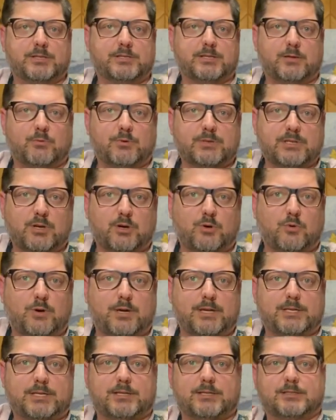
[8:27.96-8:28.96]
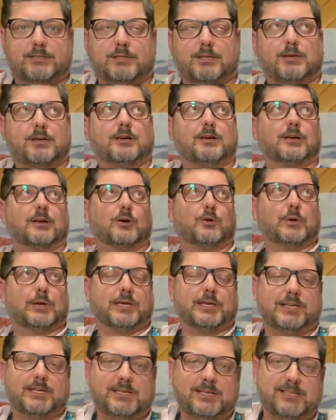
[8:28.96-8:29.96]
so that wasn't quite as quick
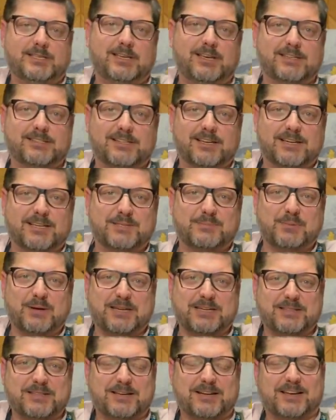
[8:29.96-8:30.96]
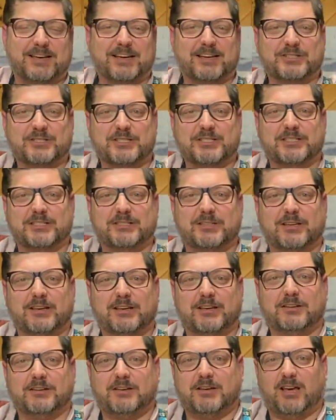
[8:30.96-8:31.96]
and easy as I expected that. I actually did
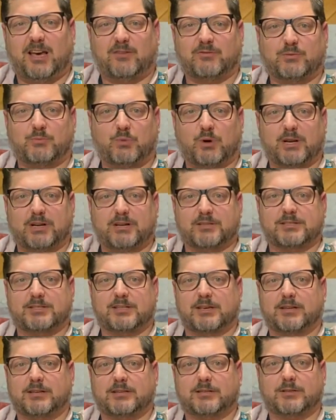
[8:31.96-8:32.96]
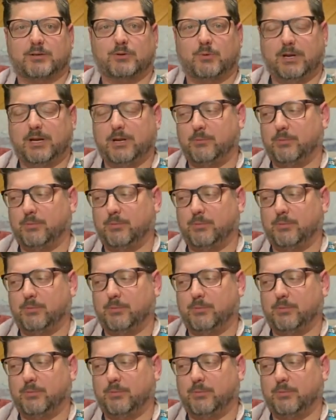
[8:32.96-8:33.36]
have to practice that quite a